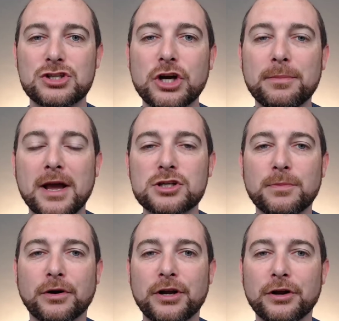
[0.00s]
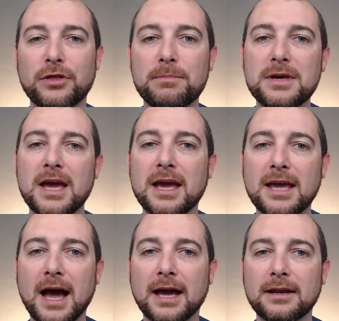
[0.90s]
Jeremy Aschenbrenner here, the
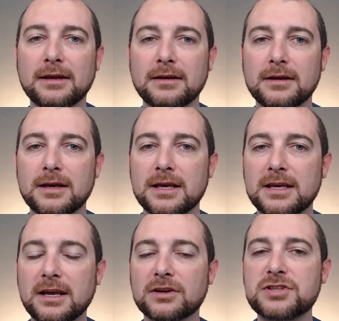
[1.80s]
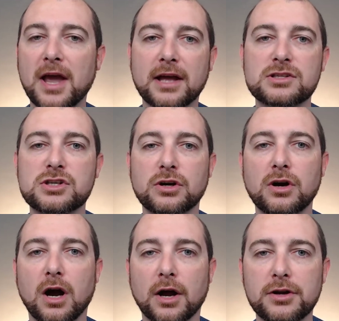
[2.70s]
BA Guide, here to
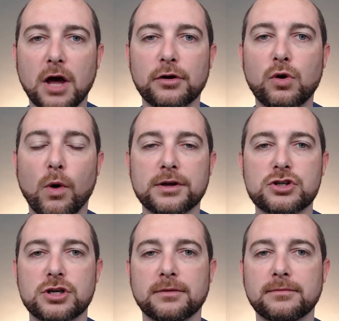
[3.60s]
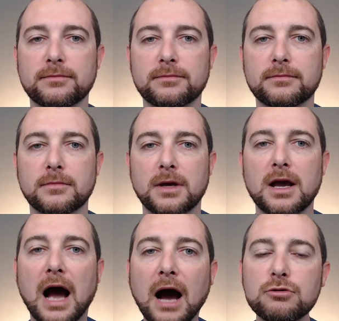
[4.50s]
answer another question.
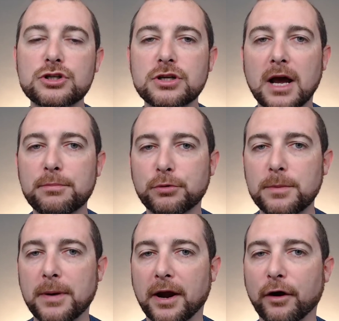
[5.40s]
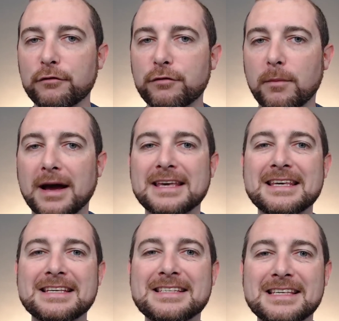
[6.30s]
How should I prepare for my
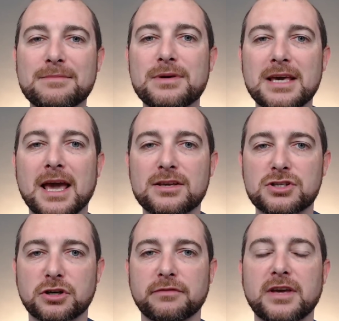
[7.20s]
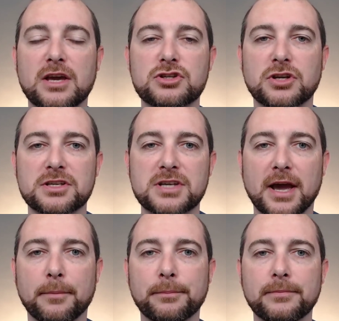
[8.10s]
ECBA certification
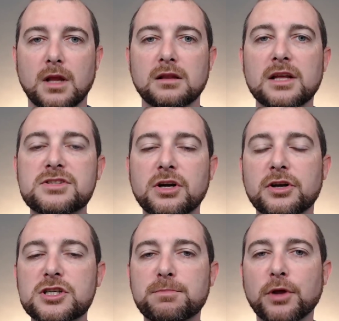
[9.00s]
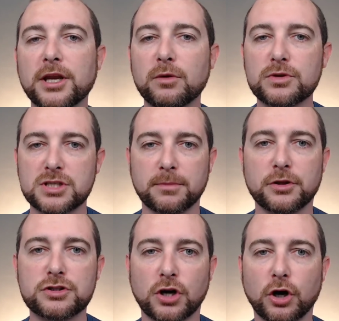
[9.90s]
exam? Let's start explaining with some
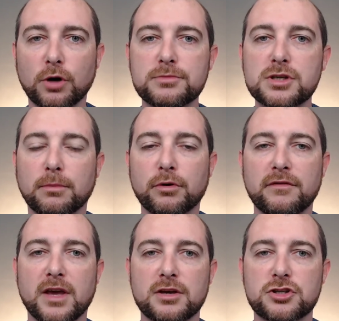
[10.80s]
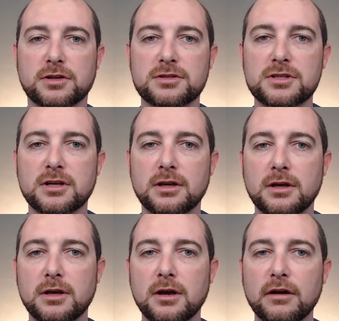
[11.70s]
of the terms and abbreviations.
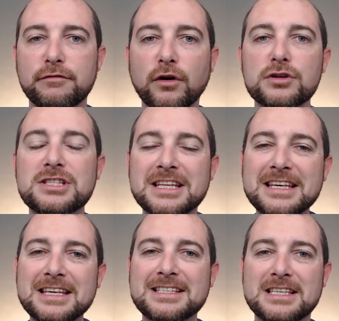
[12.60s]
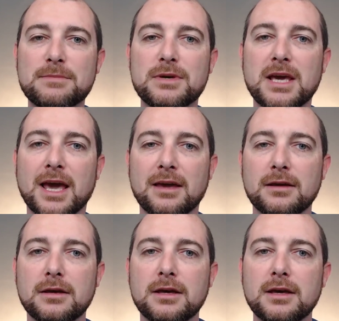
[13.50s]
First, the ECBA.